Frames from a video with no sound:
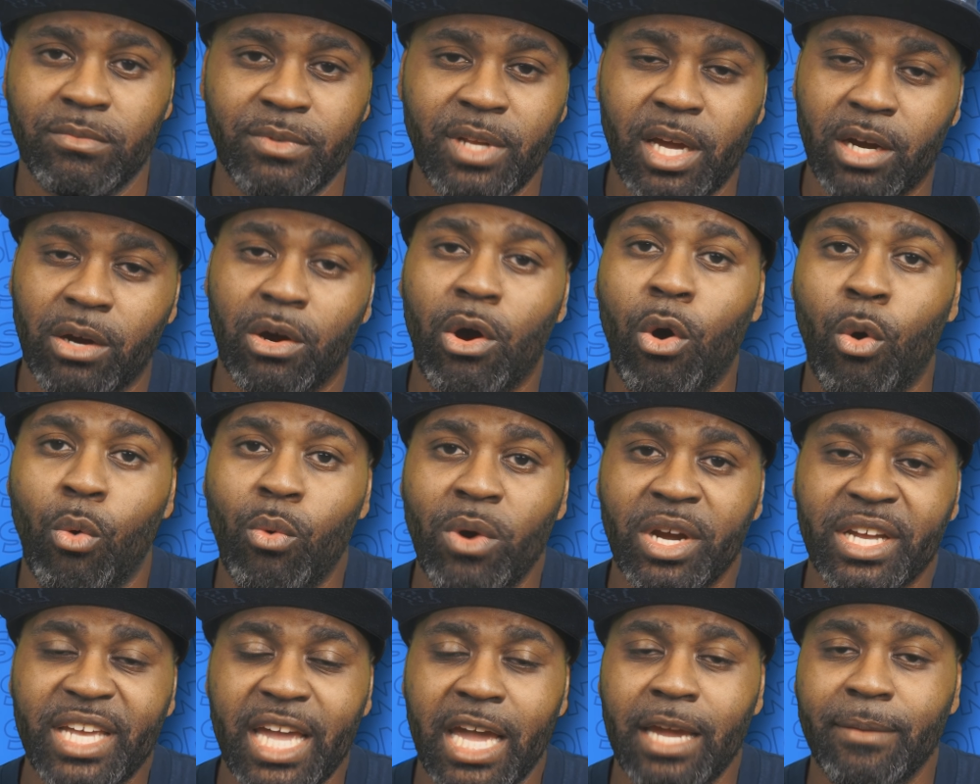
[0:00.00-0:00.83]
We're not going to hold
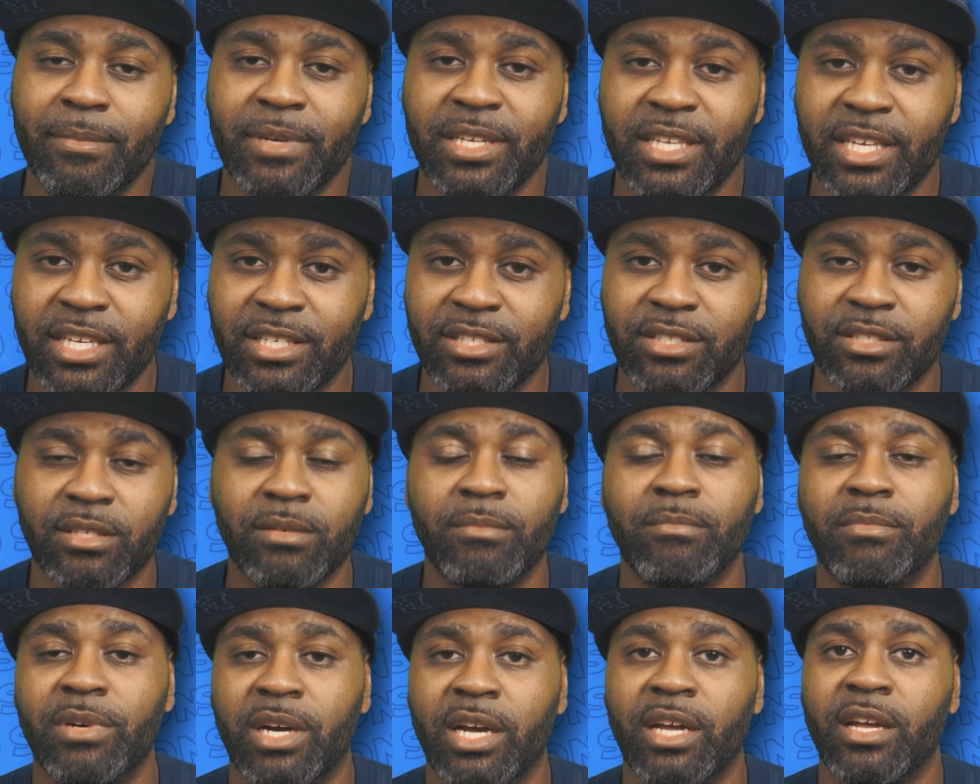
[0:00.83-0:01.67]
one game against
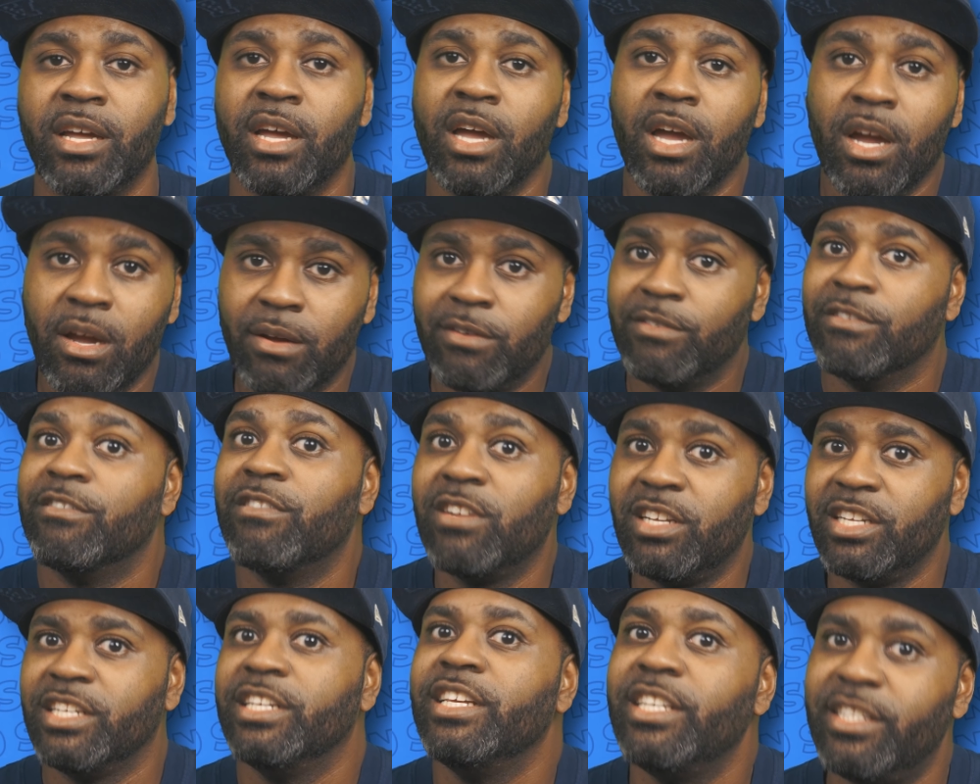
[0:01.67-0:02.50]
them, but we
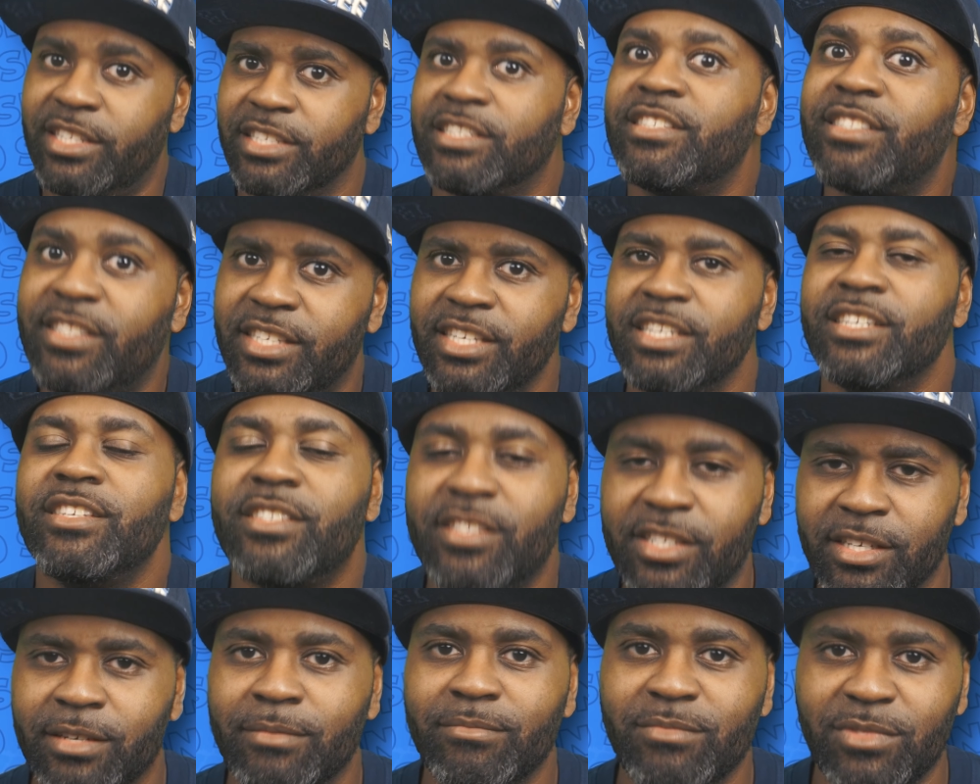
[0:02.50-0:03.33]
really need to see
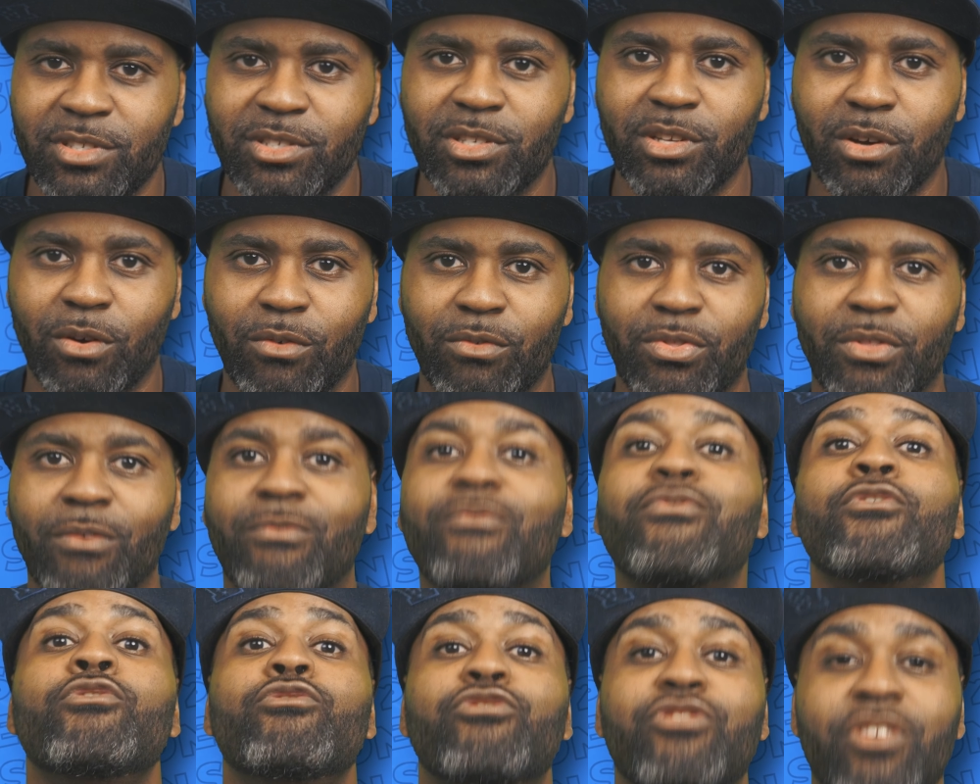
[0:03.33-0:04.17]
some, you know, the
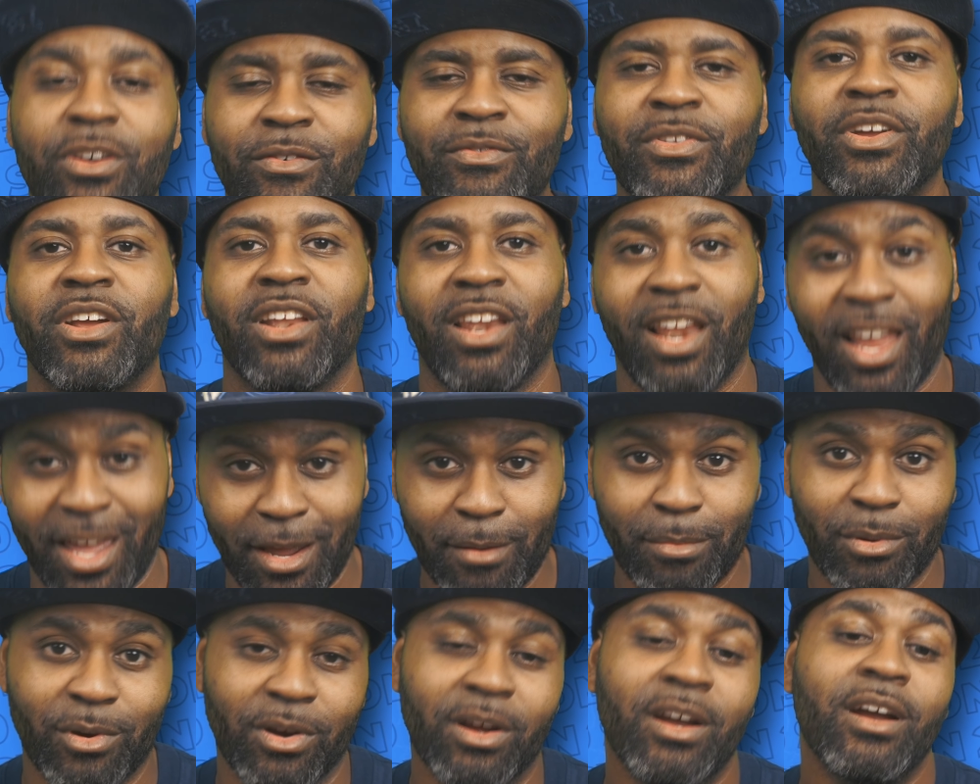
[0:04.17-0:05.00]
fruits of their
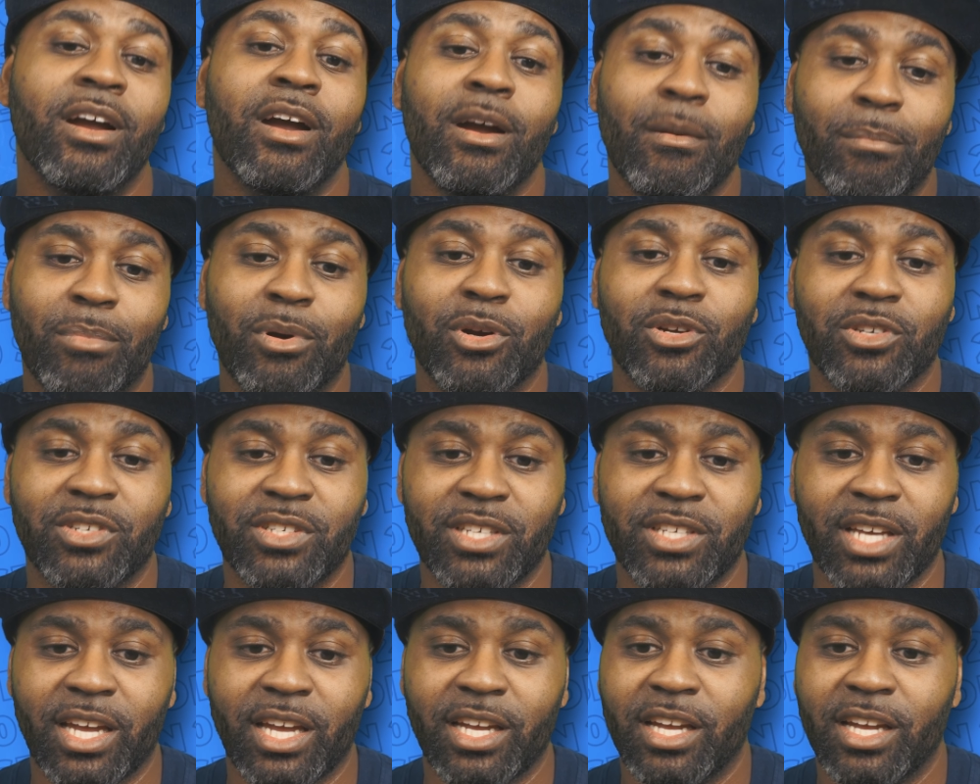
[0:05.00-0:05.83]
labor per
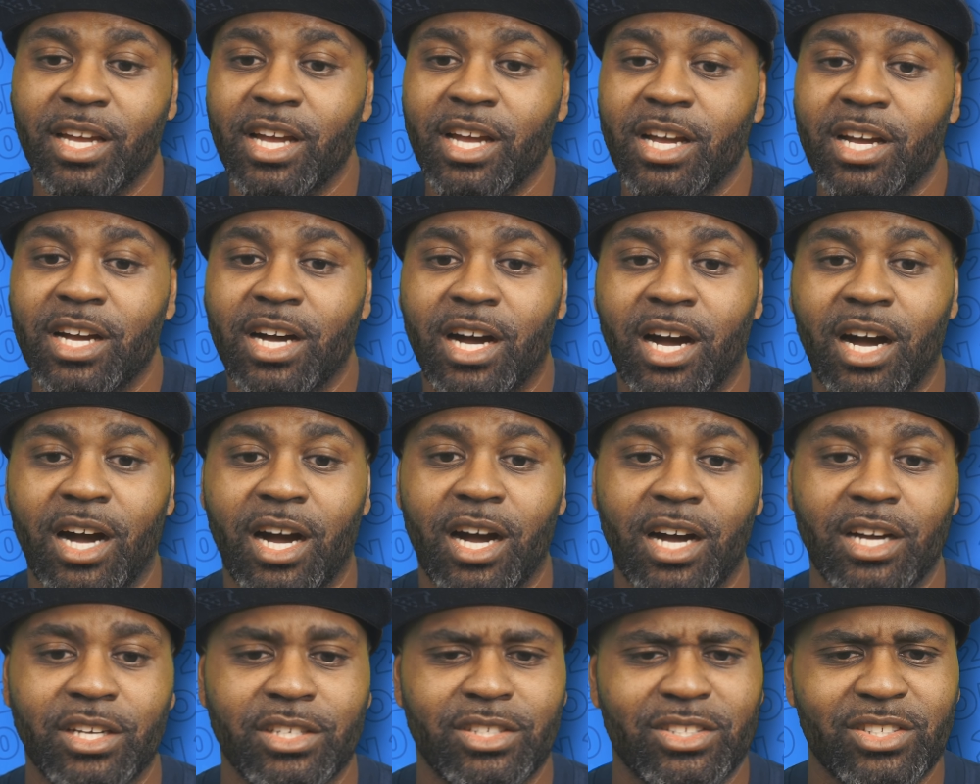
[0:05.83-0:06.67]
se.
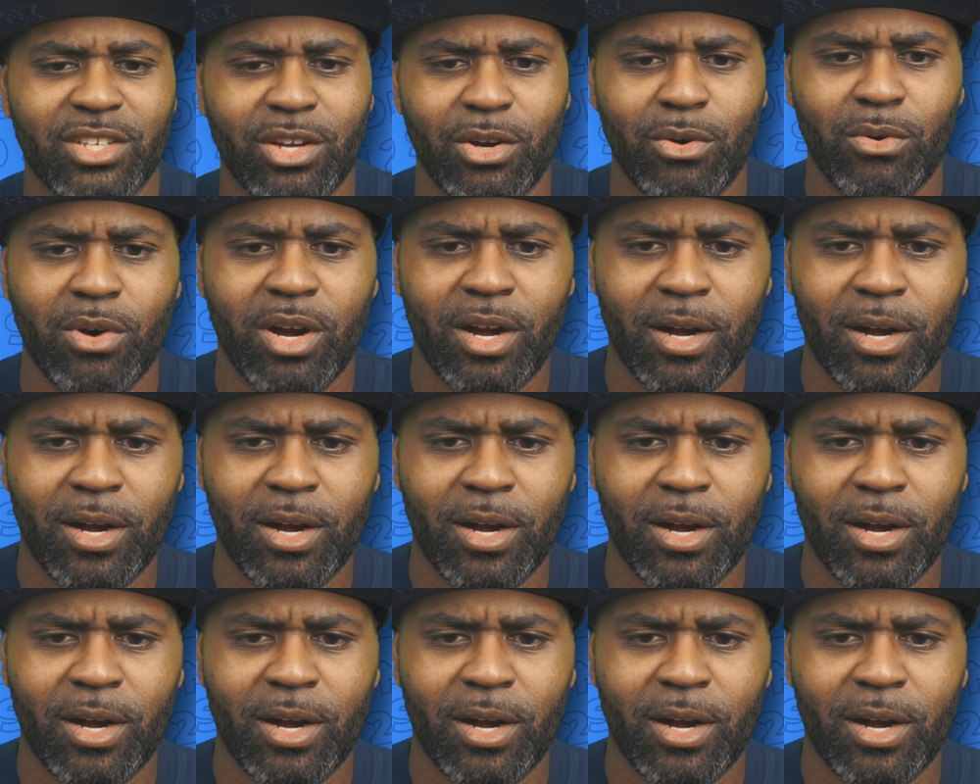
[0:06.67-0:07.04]
Uh, so.